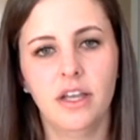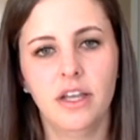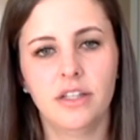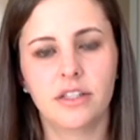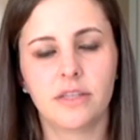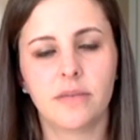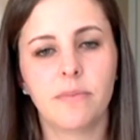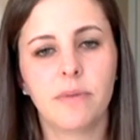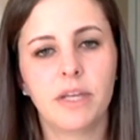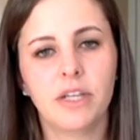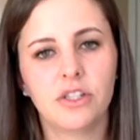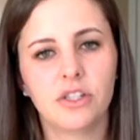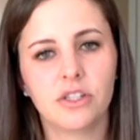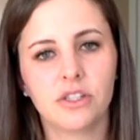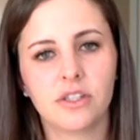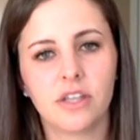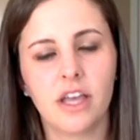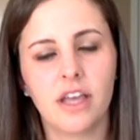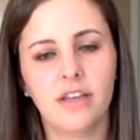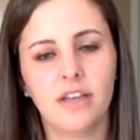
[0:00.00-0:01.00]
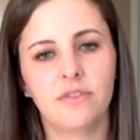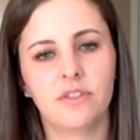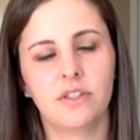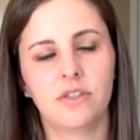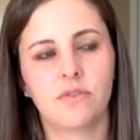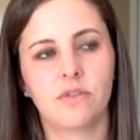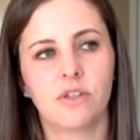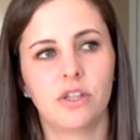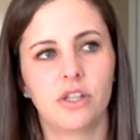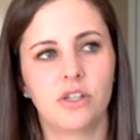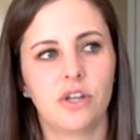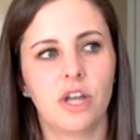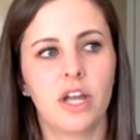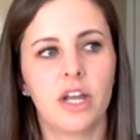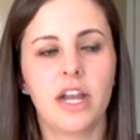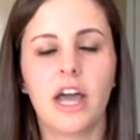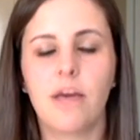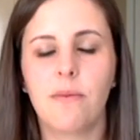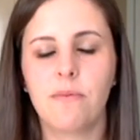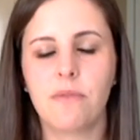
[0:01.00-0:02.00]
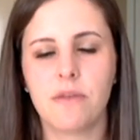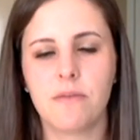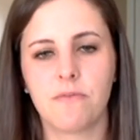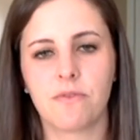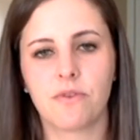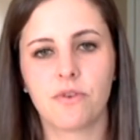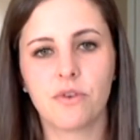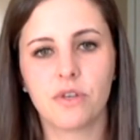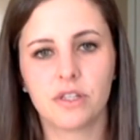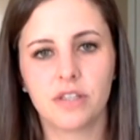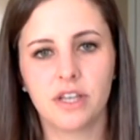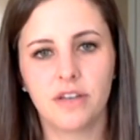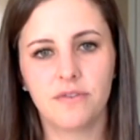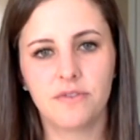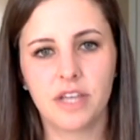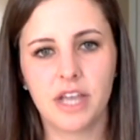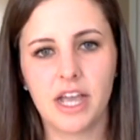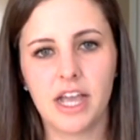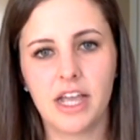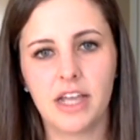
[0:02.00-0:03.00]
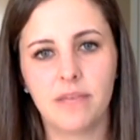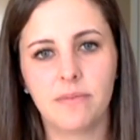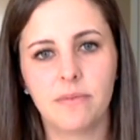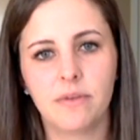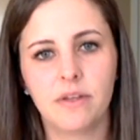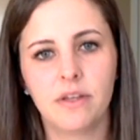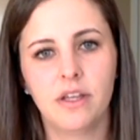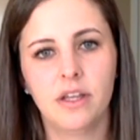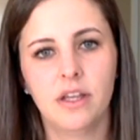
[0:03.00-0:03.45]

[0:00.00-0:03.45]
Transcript: some patients' lives and really trying to help them through a tough time.